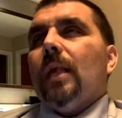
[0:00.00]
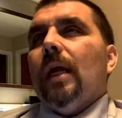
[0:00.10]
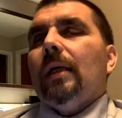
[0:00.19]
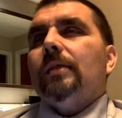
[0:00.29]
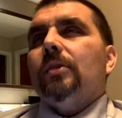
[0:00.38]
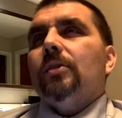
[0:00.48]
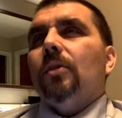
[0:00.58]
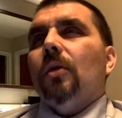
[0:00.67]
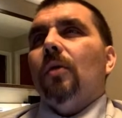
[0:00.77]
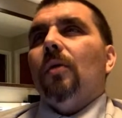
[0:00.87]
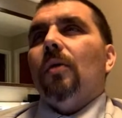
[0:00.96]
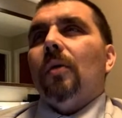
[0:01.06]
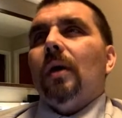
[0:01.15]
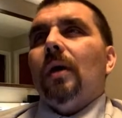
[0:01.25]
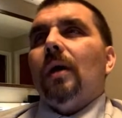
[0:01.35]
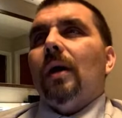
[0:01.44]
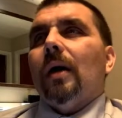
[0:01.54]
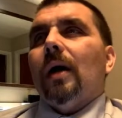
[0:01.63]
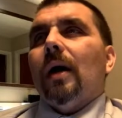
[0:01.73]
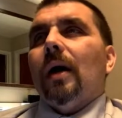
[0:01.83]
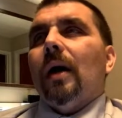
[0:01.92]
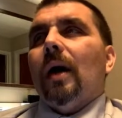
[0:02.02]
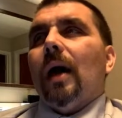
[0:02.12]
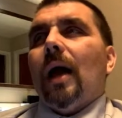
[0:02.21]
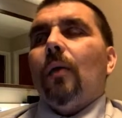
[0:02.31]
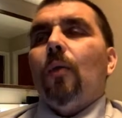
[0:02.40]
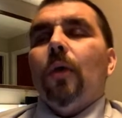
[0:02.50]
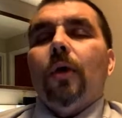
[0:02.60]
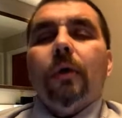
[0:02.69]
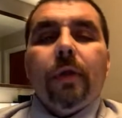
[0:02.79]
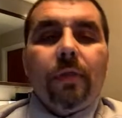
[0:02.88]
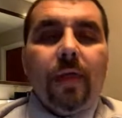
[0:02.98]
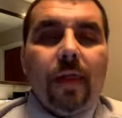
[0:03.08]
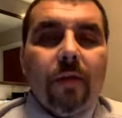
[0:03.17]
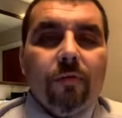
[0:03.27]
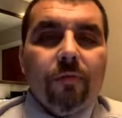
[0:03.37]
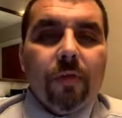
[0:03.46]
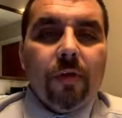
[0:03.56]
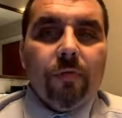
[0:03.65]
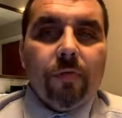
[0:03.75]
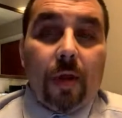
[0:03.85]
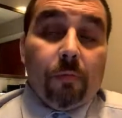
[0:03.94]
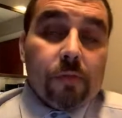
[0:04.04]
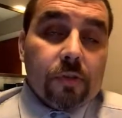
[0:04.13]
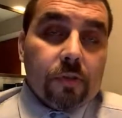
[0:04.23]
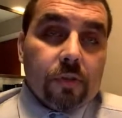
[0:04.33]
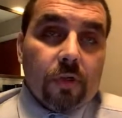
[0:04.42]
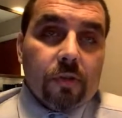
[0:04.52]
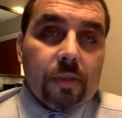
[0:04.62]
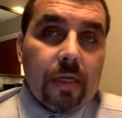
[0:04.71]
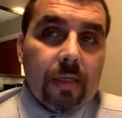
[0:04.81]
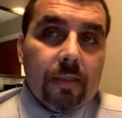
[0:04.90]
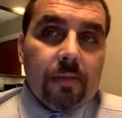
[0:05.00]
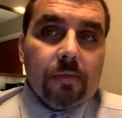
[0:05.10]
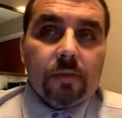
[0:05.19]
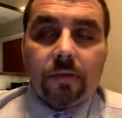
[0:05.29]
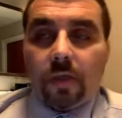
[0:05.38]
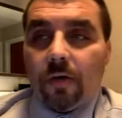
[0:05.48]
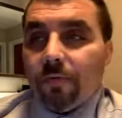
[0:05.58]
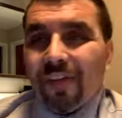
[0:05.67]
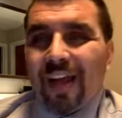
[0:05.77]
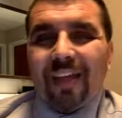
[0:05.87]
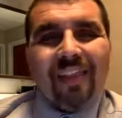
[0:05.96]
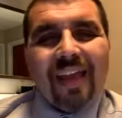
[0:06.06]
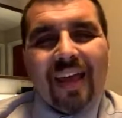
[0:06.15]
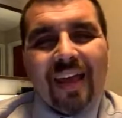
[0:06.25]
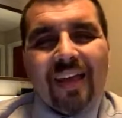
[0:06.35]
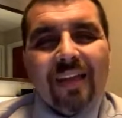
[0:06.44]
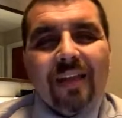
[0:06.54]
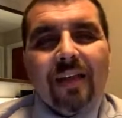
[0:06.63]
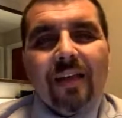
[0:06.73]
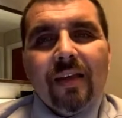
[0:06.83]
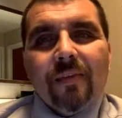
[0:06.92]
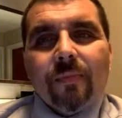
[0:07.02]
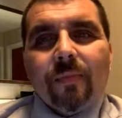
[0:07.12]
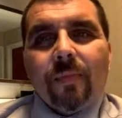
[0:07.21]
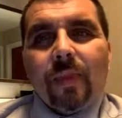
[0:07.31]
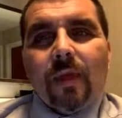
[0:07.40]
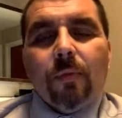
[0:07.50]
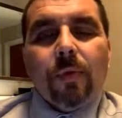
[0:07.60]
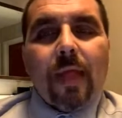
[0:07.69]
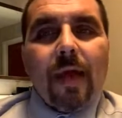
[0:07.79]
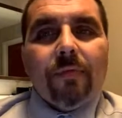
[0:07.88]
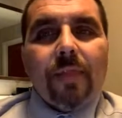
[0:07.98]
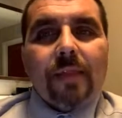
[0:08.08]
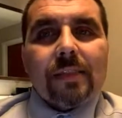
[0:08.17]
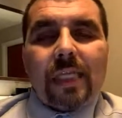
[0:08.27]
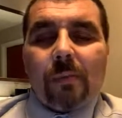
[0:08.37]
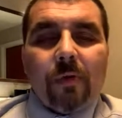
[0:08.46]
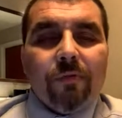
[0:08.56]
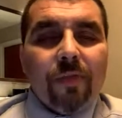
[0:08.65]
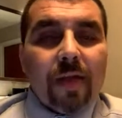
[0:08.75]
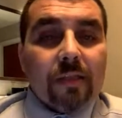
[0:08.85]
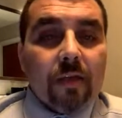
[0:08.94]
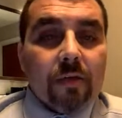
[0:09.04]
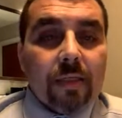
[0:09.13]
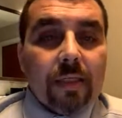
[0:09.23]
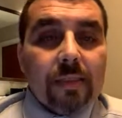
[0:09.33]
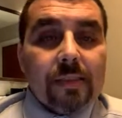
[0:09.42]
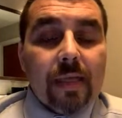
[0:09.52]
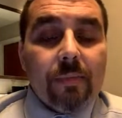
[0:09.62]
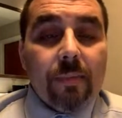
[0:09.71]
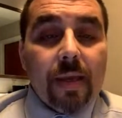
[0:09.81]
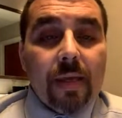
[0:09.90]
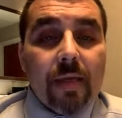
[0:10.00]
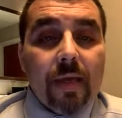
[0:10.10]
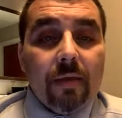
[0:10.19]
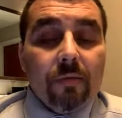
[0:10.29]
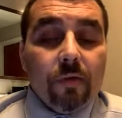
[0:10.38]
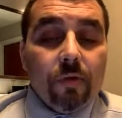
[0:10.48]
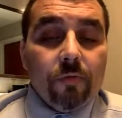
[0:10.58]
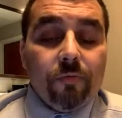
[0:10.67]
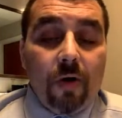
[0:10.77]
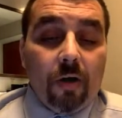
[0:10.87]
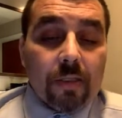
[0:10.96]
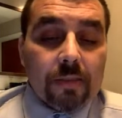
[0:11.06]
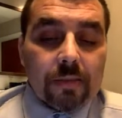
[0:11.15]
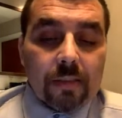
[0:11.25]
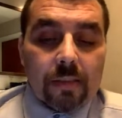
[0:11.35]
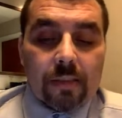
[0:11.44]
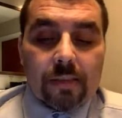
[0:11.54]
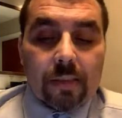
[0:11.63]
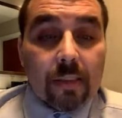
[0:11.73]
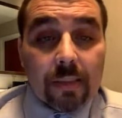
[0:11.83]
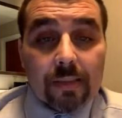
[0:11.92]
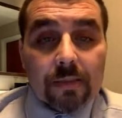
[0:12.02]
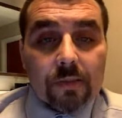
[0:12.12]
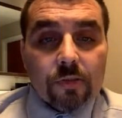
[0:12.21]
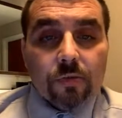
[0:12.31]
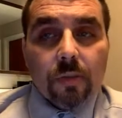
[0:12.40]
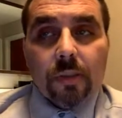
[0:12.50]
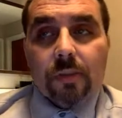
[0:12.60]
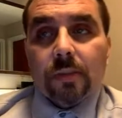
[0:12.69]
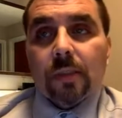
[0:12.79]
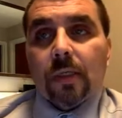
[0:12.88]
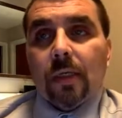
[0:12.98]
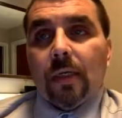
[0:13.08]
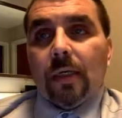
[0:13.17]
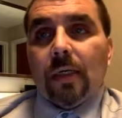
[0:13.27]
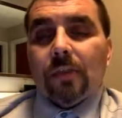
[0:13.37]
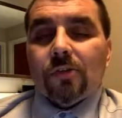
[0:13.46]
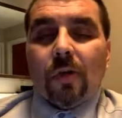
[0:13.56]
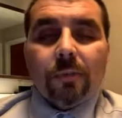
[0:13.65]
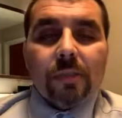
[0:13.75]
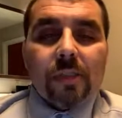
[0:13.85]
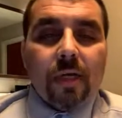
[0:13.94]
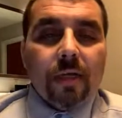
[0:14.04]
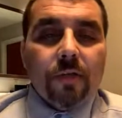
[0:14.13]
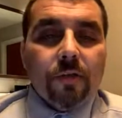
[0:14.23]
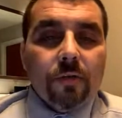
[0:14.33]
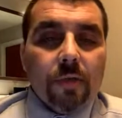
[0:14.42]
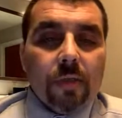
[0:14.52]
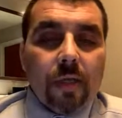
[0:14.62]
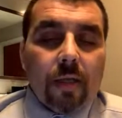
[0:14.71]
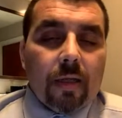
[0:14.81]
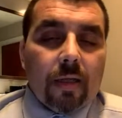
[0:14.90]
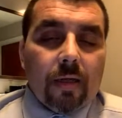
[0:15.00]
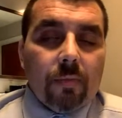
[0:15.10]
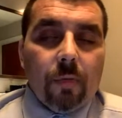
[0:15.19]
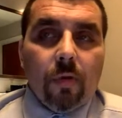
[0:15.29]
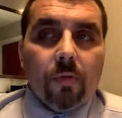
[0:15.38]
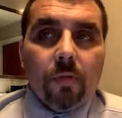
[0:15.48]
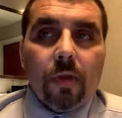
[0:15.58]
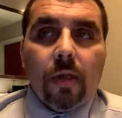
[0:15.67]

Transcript: and so I worry that if I was to start telling stuff like that, it would have that same effect on kids that may, you know, fall into this and listen to us. And so I'm just not going to do it. I won't.